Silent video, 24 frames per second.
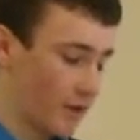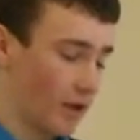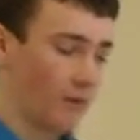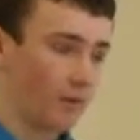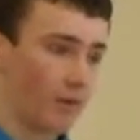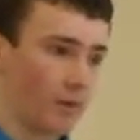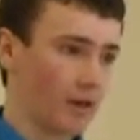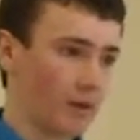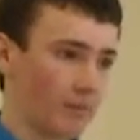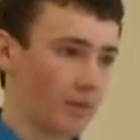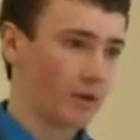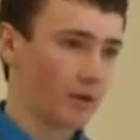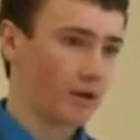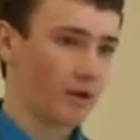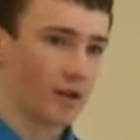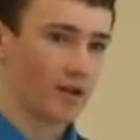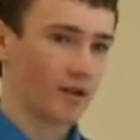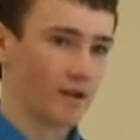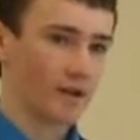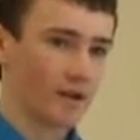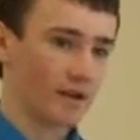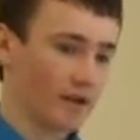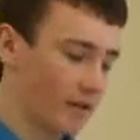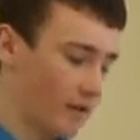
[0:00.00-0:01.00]
unfair
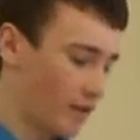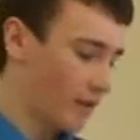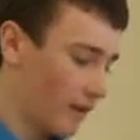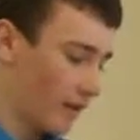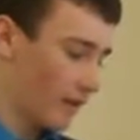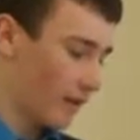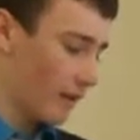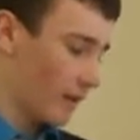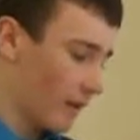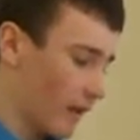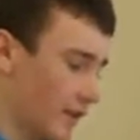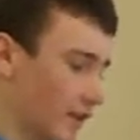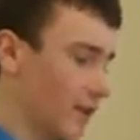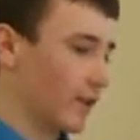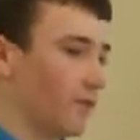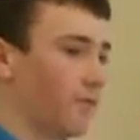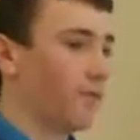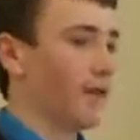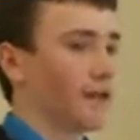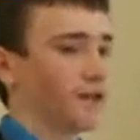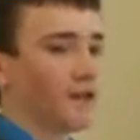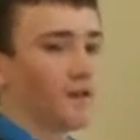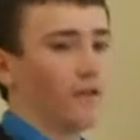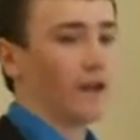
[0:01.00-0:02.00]
policy and
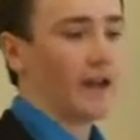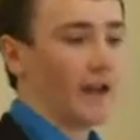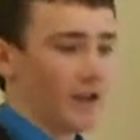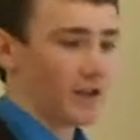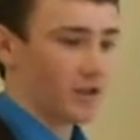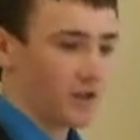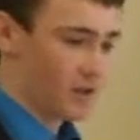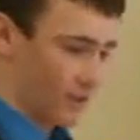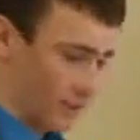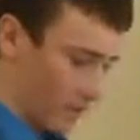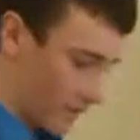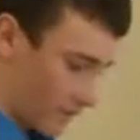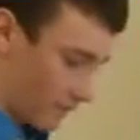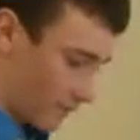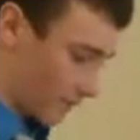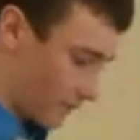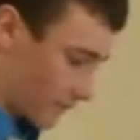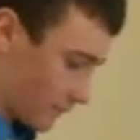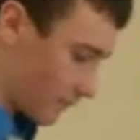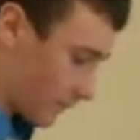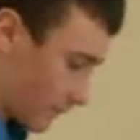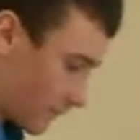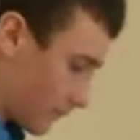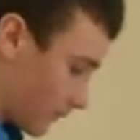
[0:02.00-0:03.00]
ineffective actions.
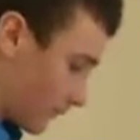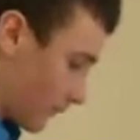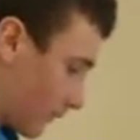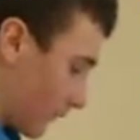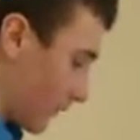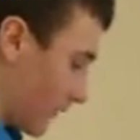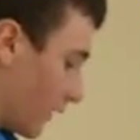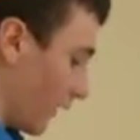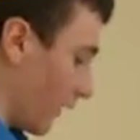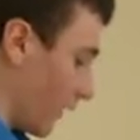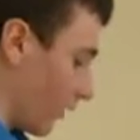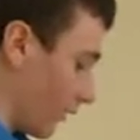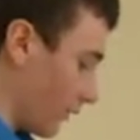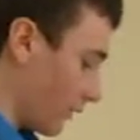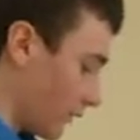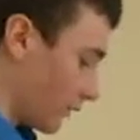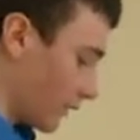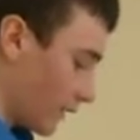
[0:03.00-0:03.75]
Now,